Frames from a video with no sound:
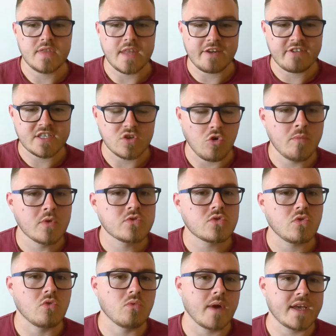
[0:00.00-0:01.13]
there is almost
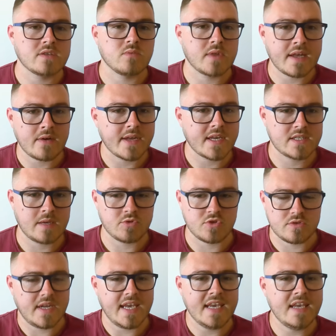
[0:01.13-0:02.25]
always, without
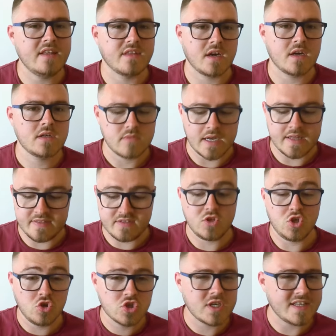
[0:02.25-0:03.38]
exception, either, and
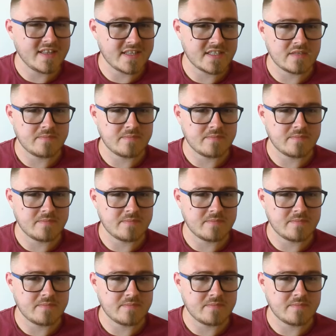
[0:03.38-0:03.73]
usually this is